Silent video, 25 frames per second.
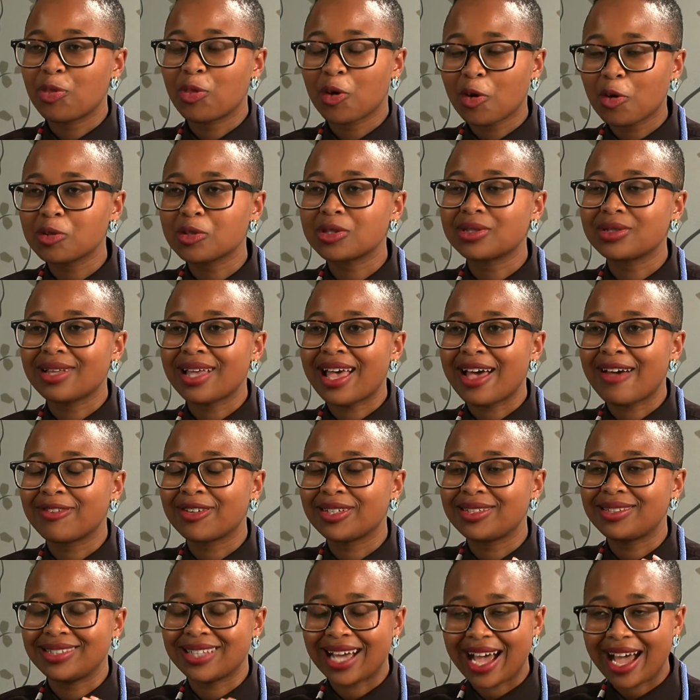those have
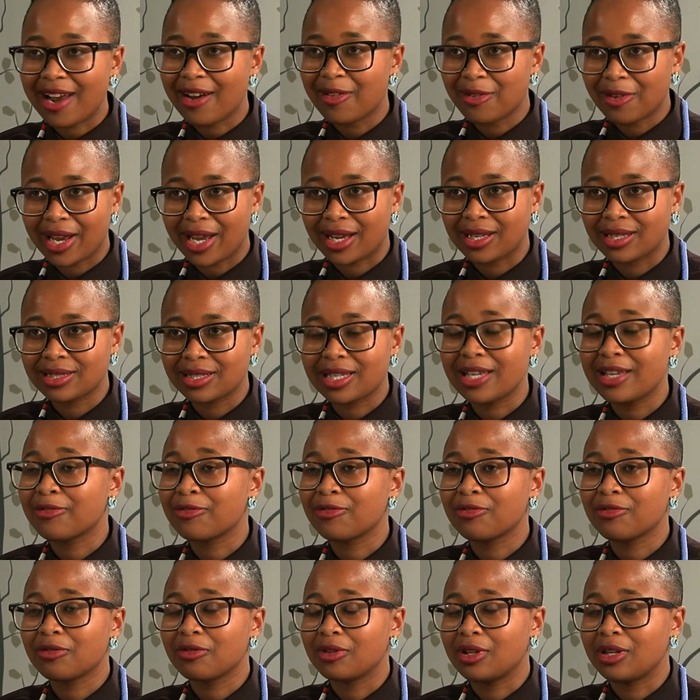a direct,
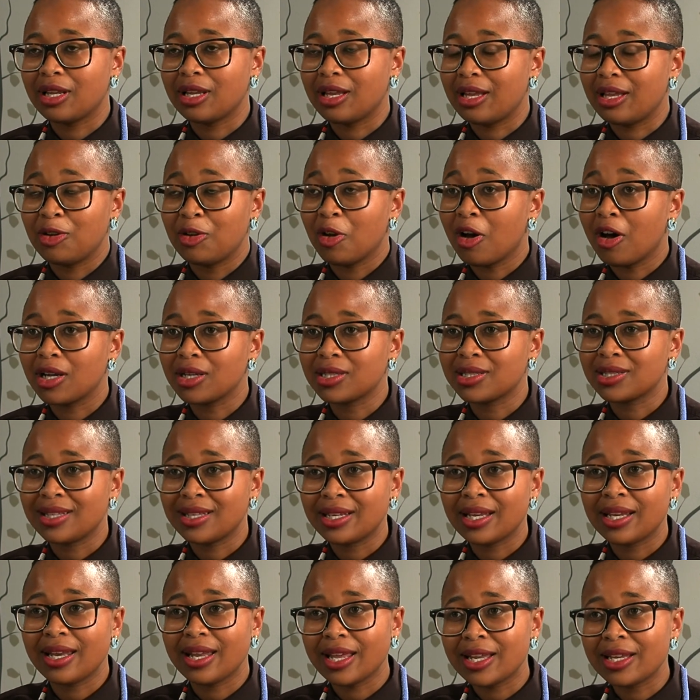if not,
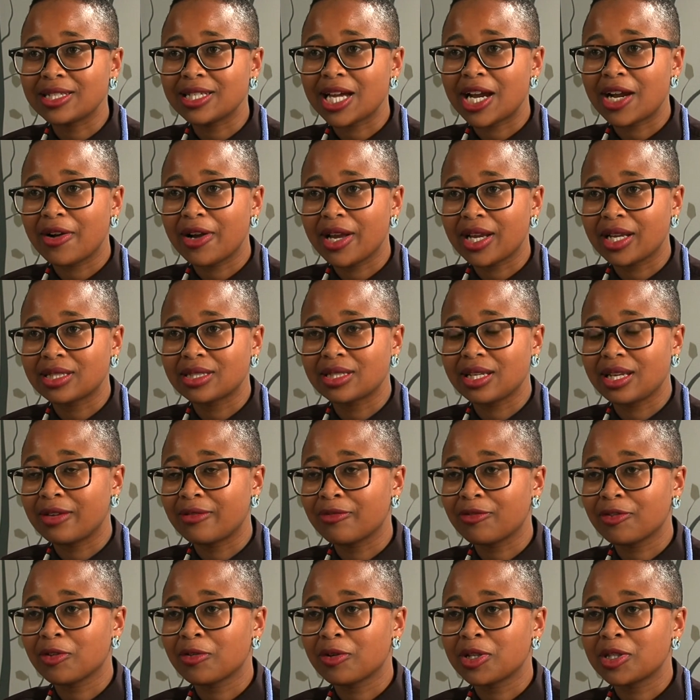then an indirect
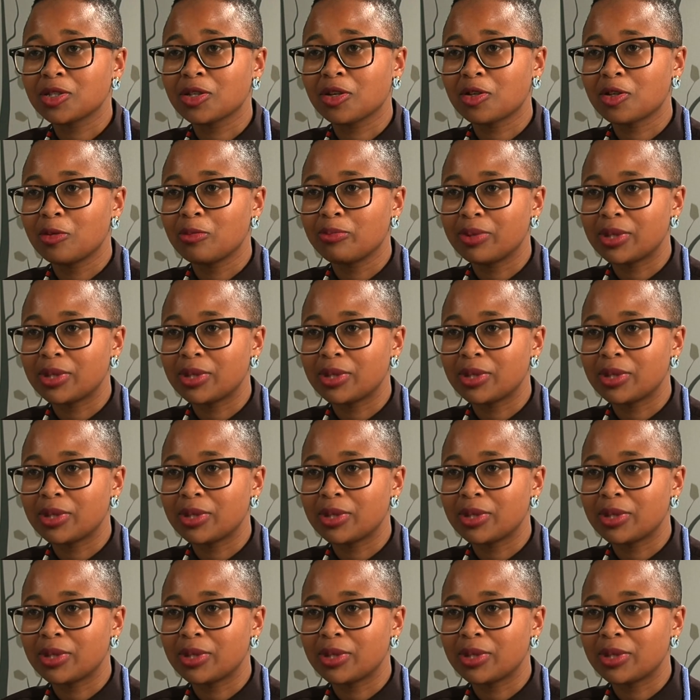influence on your